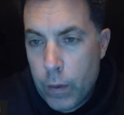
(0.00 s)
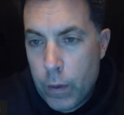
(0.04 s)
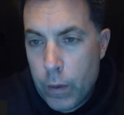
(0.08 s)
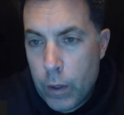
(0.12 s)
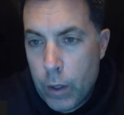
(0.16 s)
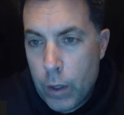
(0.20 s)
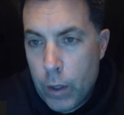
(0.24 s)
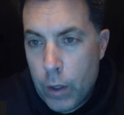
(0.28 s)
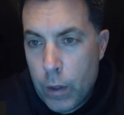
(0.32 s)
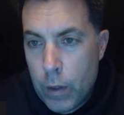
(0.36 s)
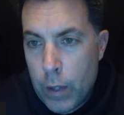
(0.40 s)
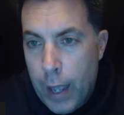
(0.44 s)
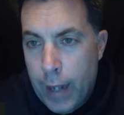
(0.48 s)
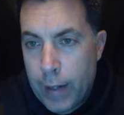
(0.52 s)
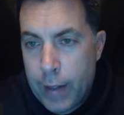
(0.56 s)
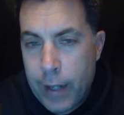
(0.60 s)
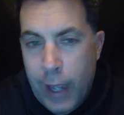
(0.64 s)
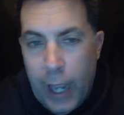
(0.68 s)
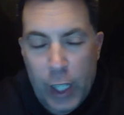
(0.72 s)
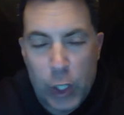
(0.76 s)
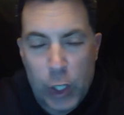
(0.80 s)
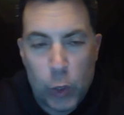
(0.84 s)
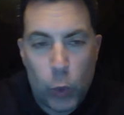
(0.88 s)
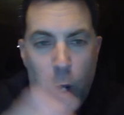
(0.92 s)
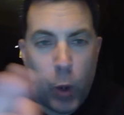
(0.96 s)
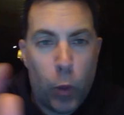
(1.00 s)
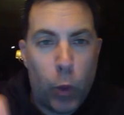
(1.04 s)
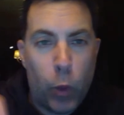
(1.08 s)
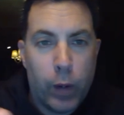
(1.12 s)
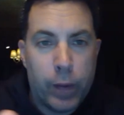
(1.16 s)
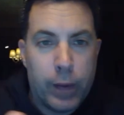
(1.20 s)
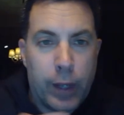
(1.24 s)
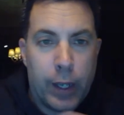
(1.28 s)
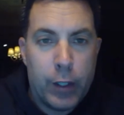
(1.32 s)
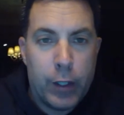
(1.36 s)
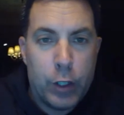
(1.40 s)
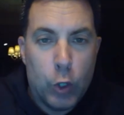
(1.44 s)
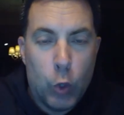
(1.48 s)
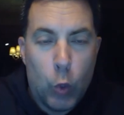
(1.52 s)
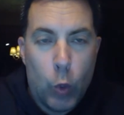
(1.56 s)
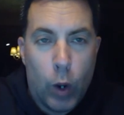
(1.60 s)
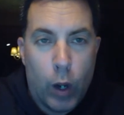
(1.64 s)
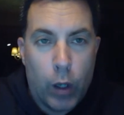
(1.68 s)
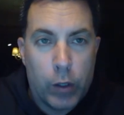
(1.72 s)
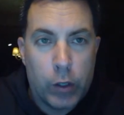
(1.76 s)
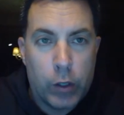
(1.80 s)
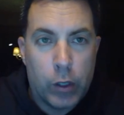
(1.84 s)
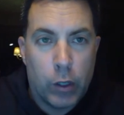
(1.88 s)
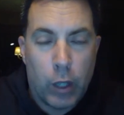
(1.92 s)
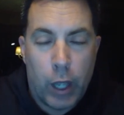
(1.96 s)
that takes away what they do well.
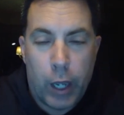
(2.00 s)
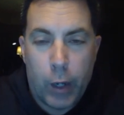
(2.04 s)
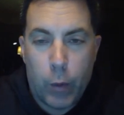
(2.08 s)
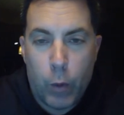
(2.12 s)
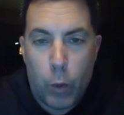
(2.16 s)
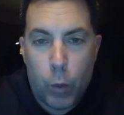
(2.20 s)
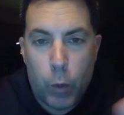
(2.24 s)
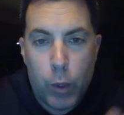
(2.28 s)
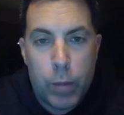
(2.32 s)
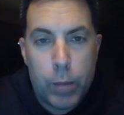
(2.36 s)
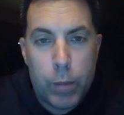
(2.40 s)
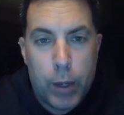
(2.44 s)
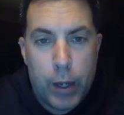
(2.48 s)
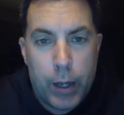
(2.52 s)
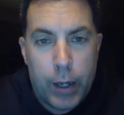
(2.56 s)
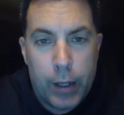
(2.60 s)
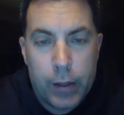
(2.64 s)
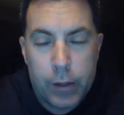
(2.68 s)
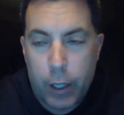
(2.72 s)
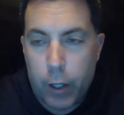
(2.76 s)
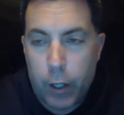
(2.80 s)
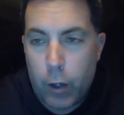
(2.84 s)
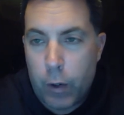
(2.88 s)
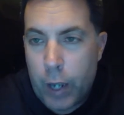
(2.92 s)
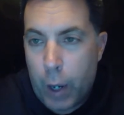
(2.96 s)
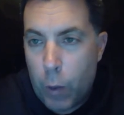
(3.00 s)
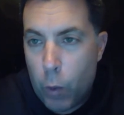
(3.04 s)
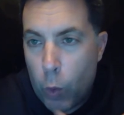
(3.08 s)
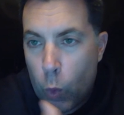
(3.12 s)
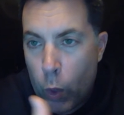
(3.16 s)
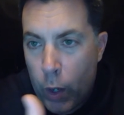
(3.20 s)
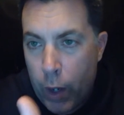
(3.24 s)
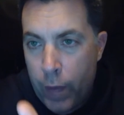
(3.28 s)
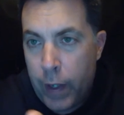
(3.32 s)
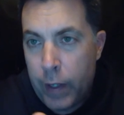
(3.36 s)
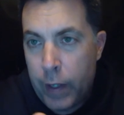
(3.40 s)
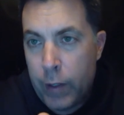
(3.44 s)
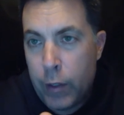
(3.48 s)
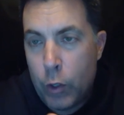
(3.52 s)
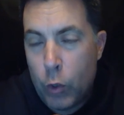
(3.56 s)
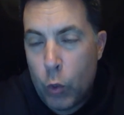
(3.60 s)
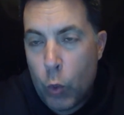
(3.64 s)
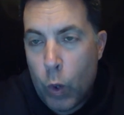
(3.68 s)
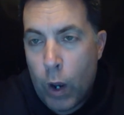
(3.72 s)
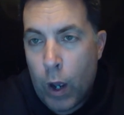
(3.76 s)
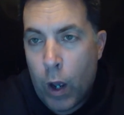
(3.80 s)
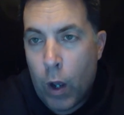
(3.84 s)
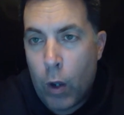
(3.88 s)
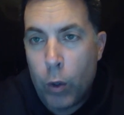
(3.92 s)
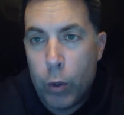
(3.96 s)
So like when we meet, it's like, okay, well, what do they do
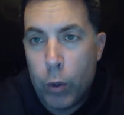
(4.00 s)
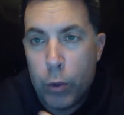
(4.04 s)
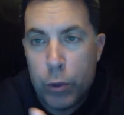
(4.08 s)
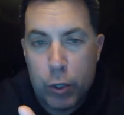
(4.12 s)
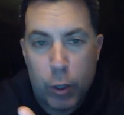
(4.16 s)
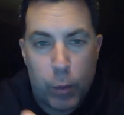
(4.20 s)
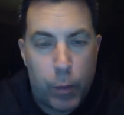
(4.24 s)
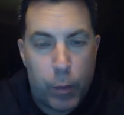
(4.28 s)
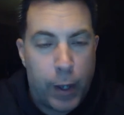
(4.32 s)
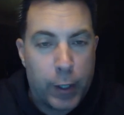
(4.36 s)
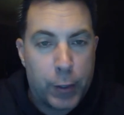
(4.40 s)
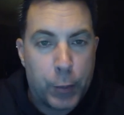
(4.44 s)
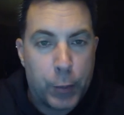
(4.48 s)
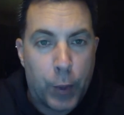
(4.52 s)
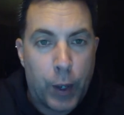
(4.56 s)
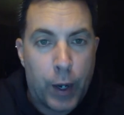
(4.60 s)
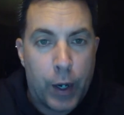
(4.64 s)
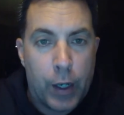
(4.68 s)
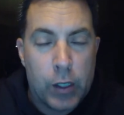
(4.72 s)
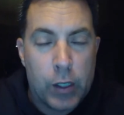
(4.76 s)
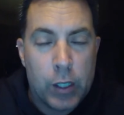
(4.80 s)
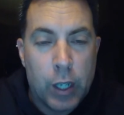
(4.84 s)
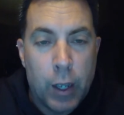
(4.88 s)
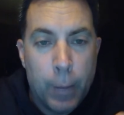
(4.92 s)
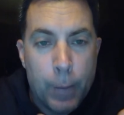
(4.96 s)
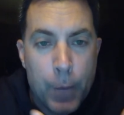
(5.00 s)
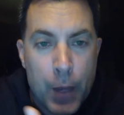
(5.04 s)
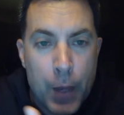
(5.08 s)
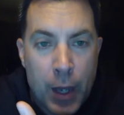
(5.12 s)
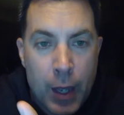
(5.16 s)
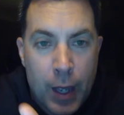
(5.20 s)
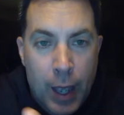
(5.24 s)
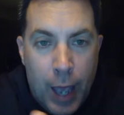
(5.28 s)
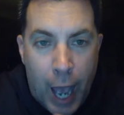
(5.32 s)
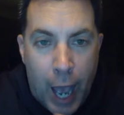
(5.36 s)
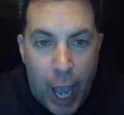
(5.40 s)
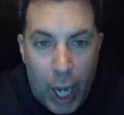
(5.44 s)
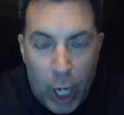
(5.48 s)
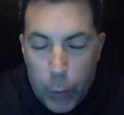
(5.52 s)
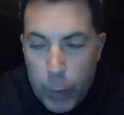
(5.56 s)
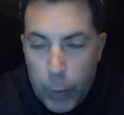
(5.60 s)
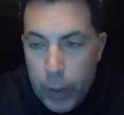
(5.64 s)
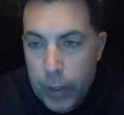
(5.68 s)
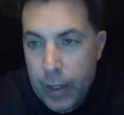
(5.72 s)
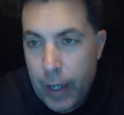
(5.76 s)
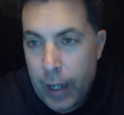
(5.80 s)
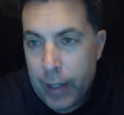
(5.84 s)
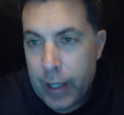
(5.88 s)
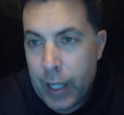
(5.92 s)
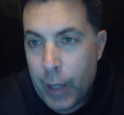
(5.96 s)
well? Who's their best players? How
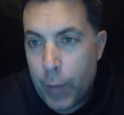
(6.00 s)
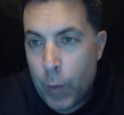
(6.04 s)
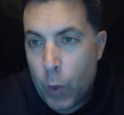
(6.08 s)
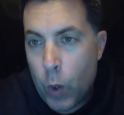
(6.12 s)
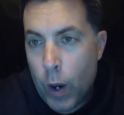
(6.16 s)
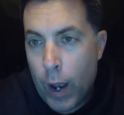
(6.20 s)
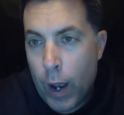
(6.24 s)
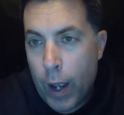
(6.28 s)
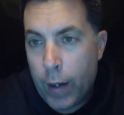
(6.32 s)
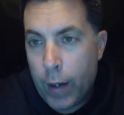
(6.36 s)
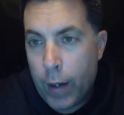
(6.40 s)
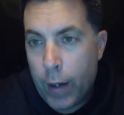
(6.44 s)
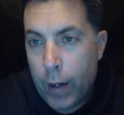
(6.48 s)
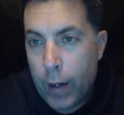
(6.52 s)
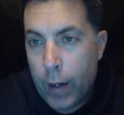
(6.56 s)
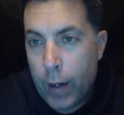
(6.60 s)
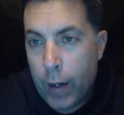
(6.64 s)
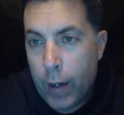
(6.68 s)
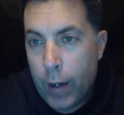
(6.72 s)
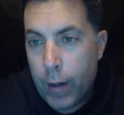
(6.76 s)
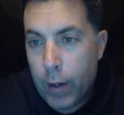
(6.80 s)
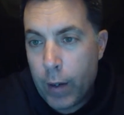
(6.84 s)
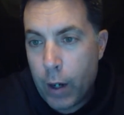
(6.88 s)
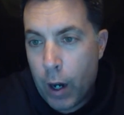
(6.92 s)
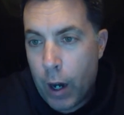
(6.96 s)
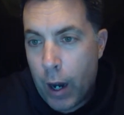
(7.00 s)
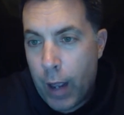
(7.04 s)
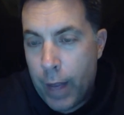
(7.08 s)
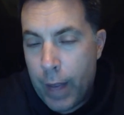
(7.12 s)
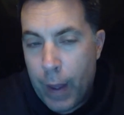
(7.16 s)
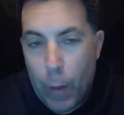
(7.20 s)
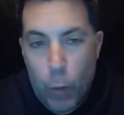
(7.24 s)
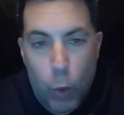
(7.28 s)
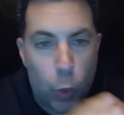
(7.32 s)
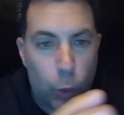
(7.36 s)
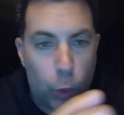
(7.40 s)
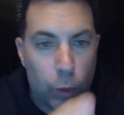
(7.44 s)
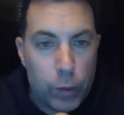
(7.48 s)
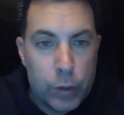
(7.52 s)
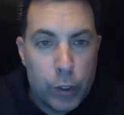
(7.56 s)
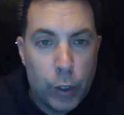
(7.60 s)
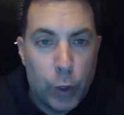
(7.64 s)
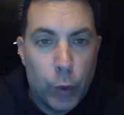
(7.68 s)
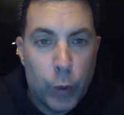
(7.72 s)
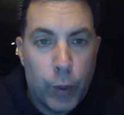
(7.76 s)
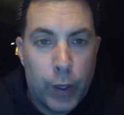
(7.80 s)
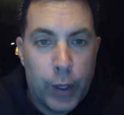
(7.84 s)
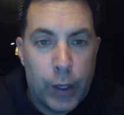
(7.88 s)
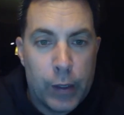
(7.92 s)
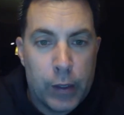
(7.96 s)
can we take them away? All right. And then what we'll
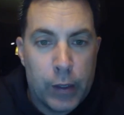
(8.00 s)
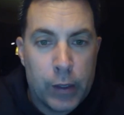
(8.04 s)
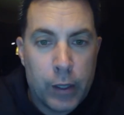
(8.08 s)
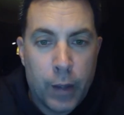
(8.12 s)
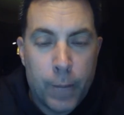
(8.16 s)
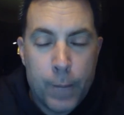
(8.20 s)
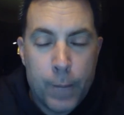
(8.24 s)
do is